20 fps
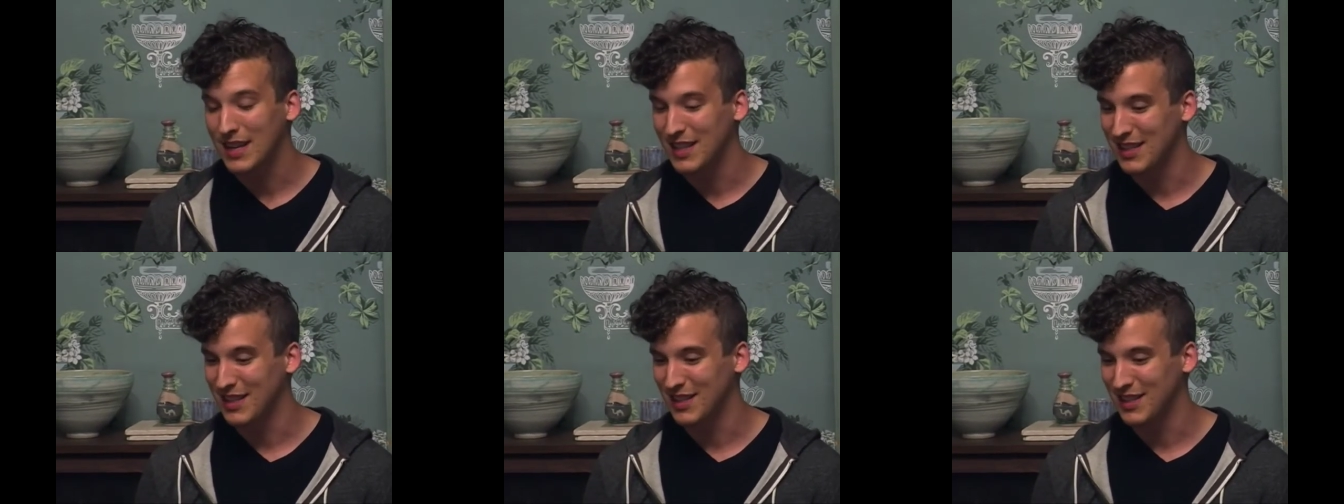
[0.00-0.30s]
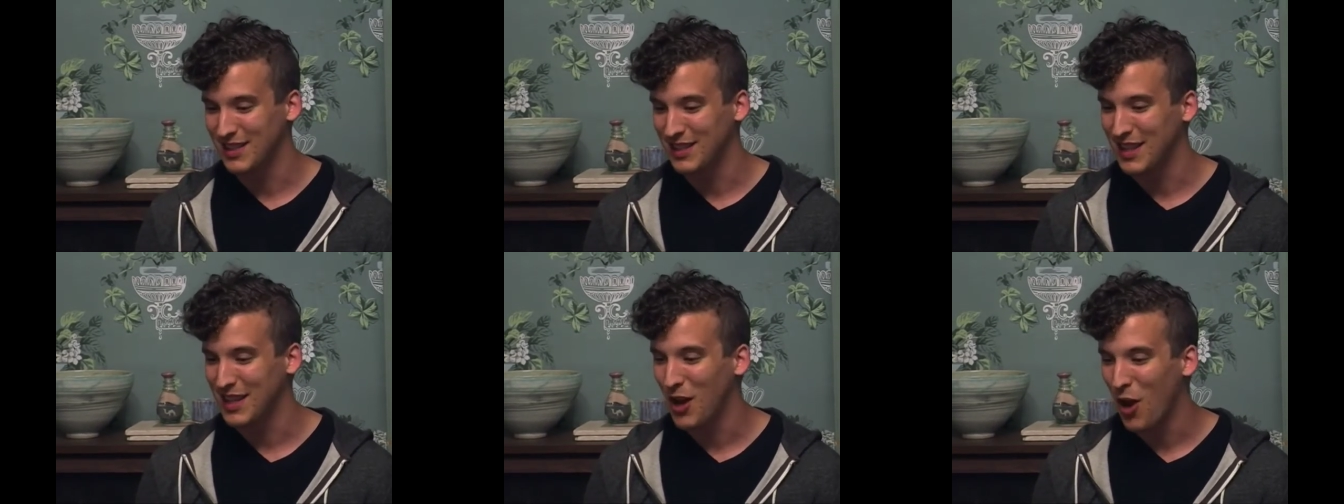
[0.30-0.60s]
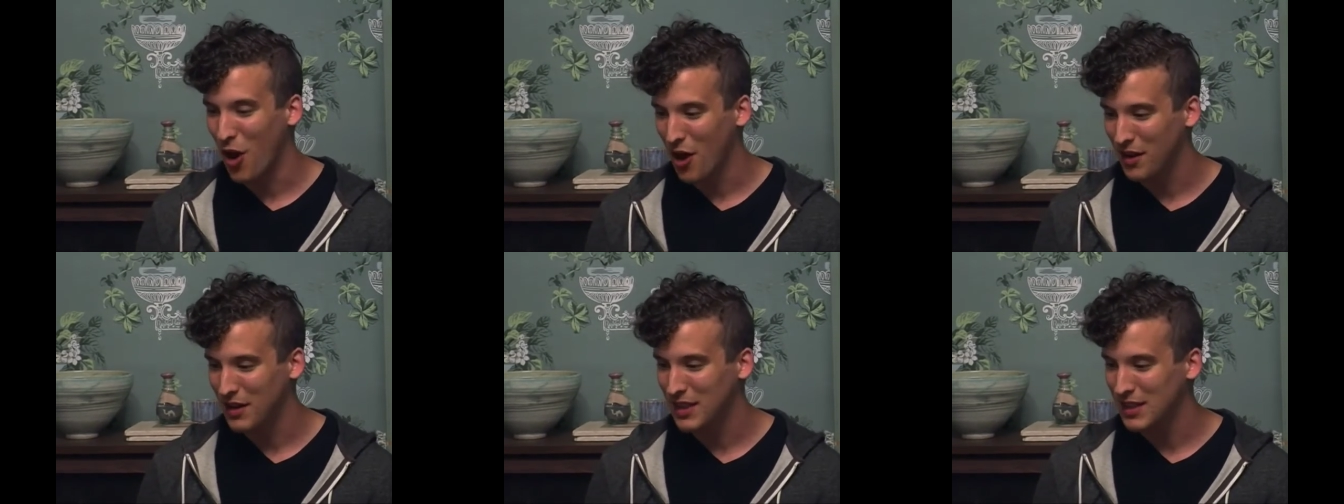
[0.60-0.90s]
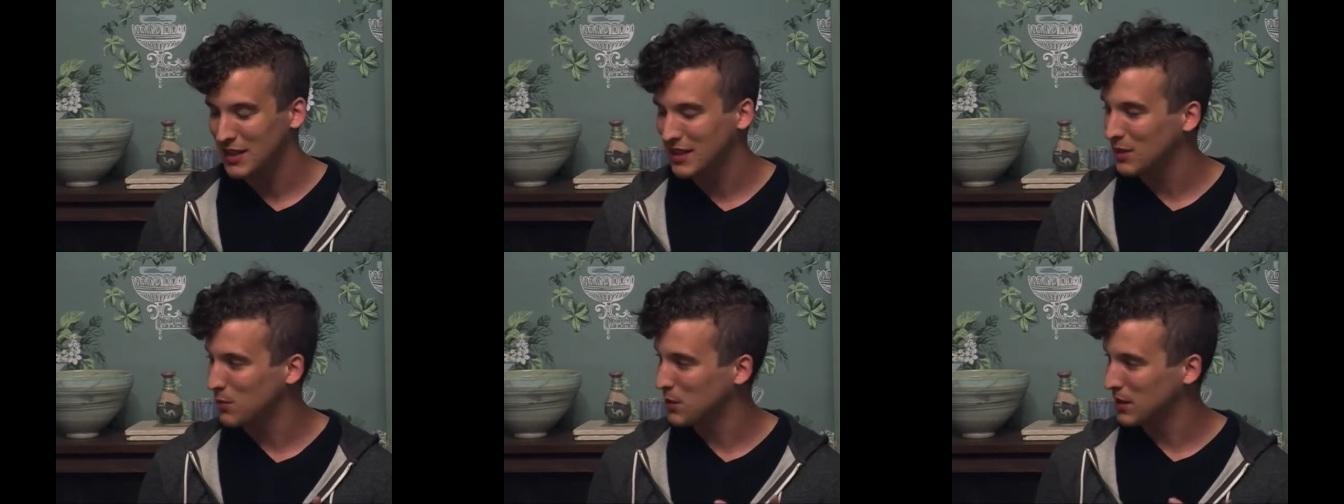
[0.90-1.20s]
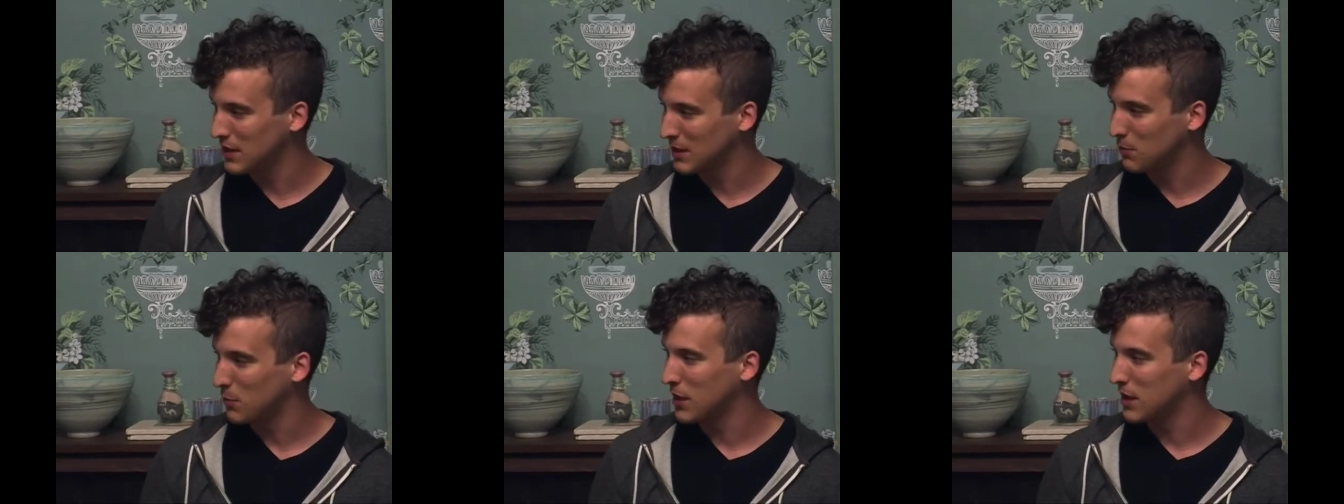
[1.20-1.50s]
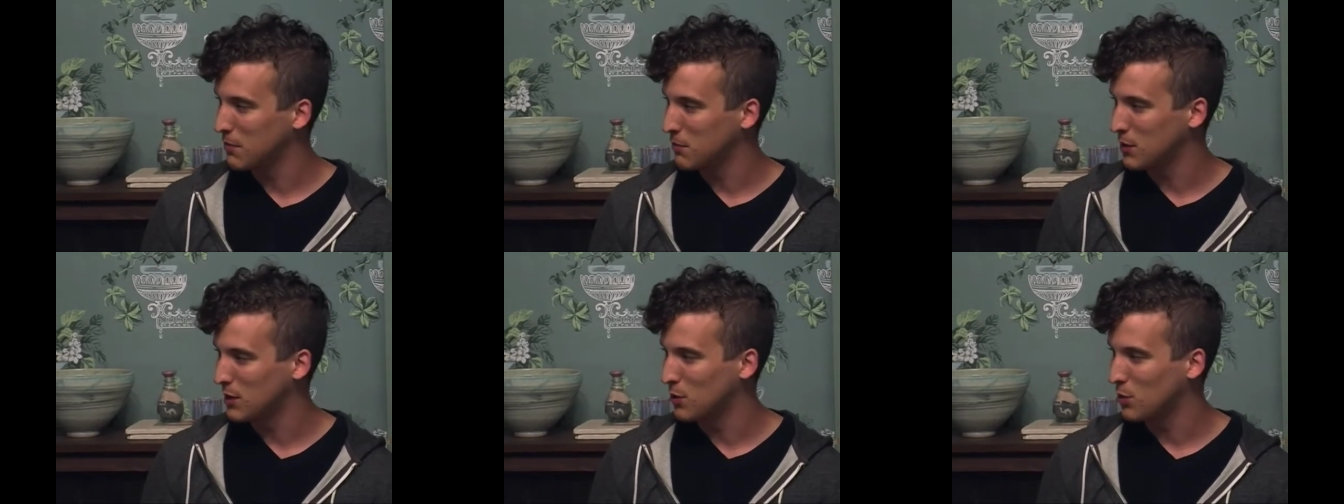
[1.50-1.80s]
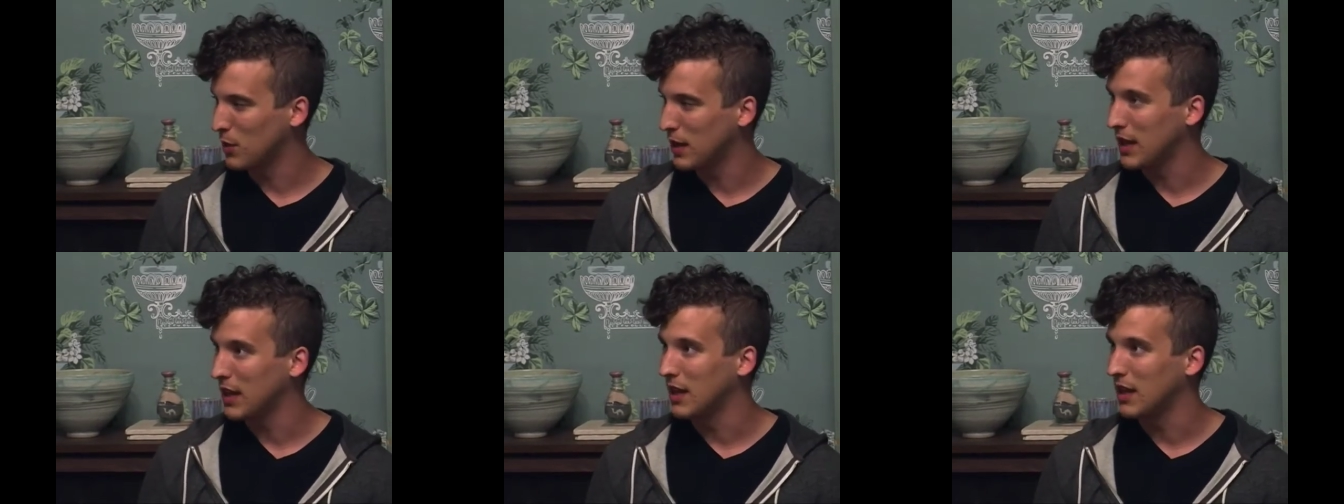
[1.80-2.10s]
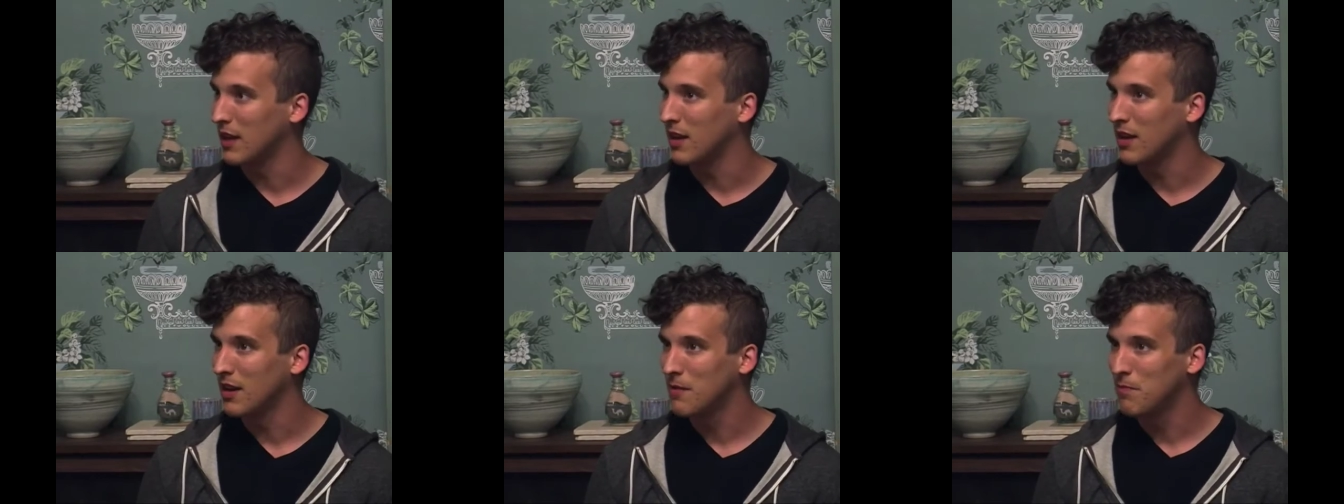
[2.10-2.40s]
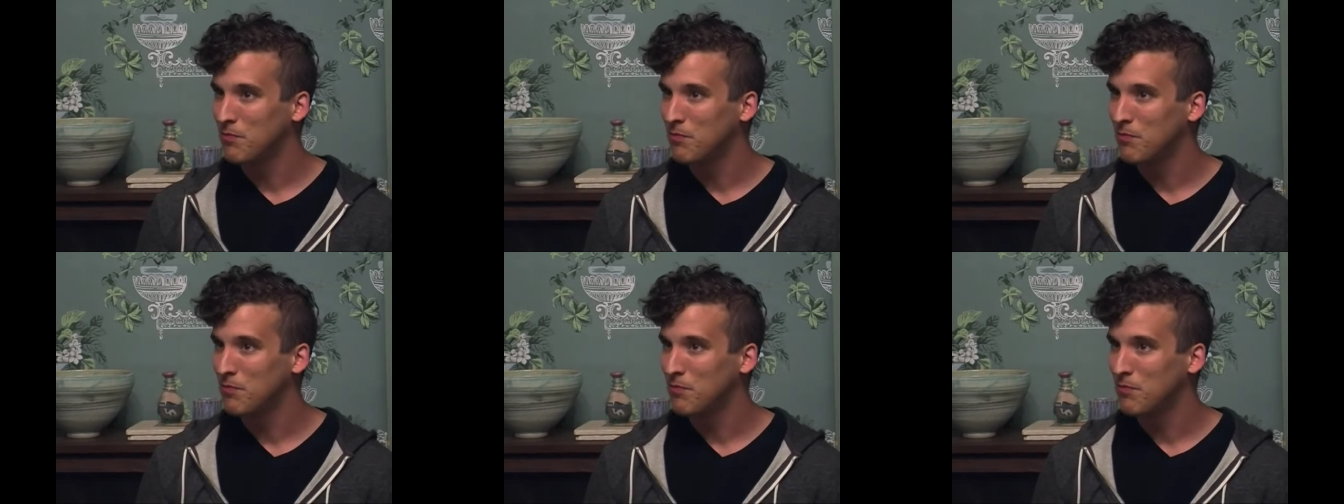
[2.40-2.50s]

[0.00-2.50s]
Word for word: is the audience was split between